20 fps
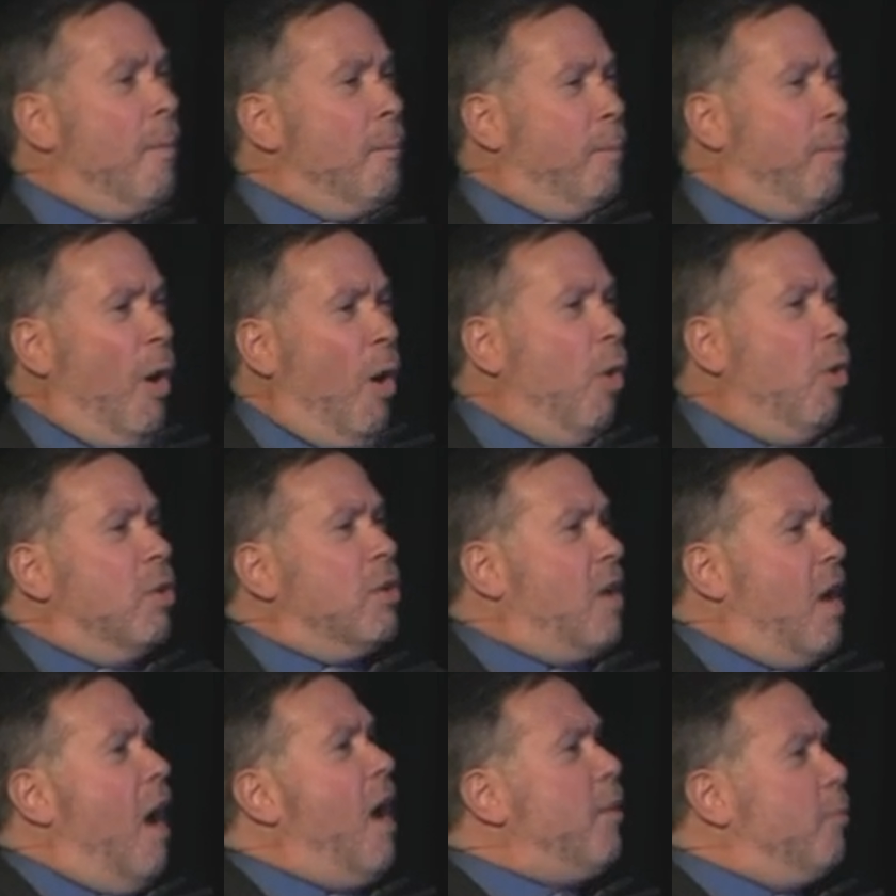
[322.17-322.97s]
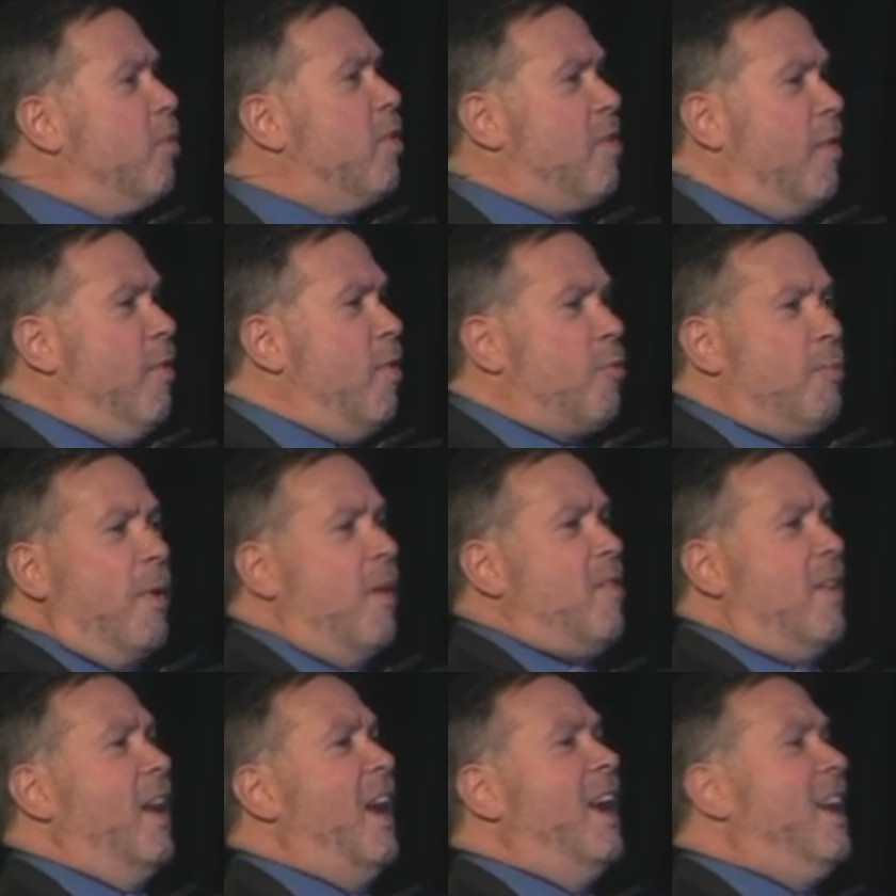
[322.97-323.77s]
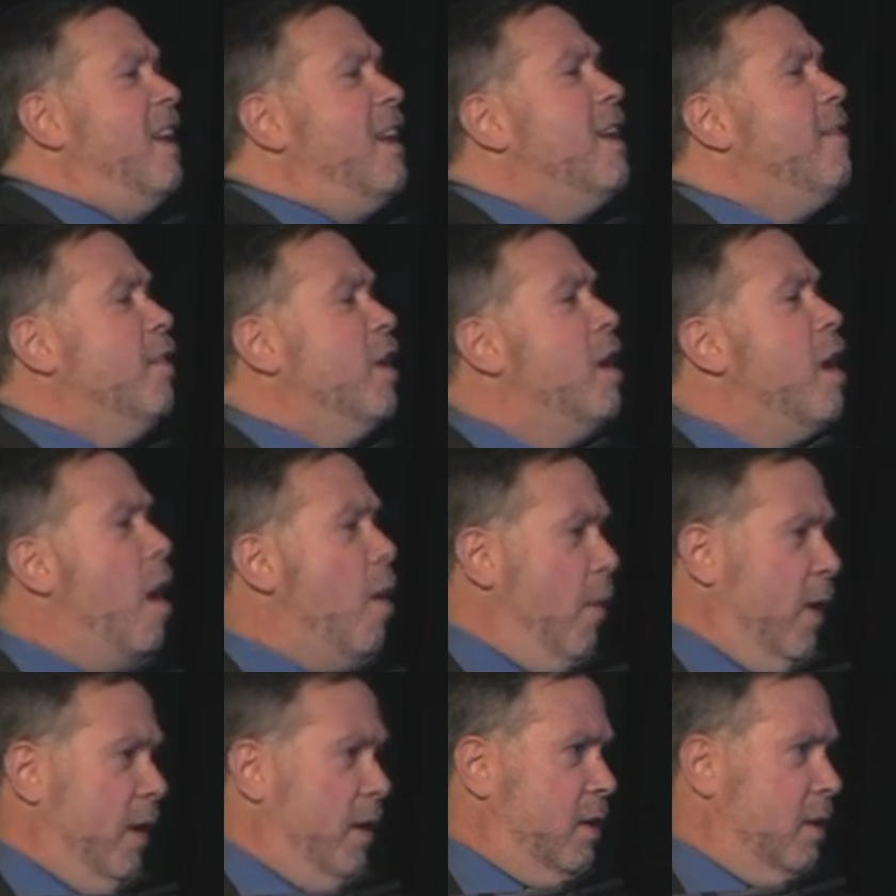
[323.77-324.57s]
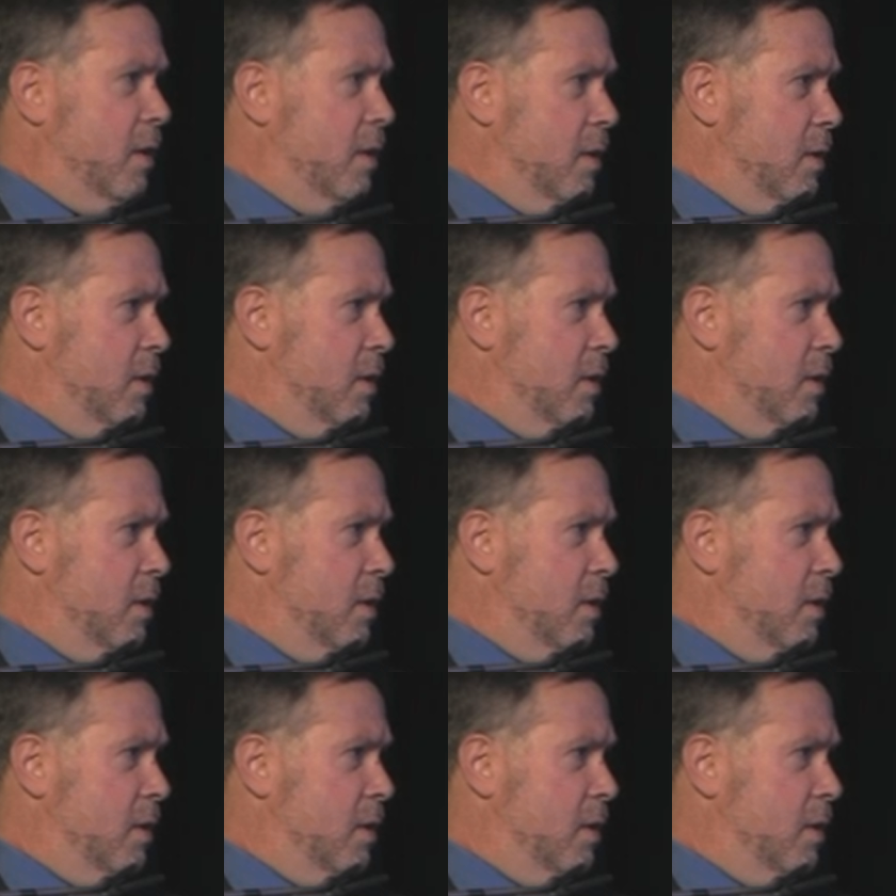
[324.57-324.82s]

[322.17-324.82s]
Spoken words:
Behold, God was in this place, and I didn't even know it.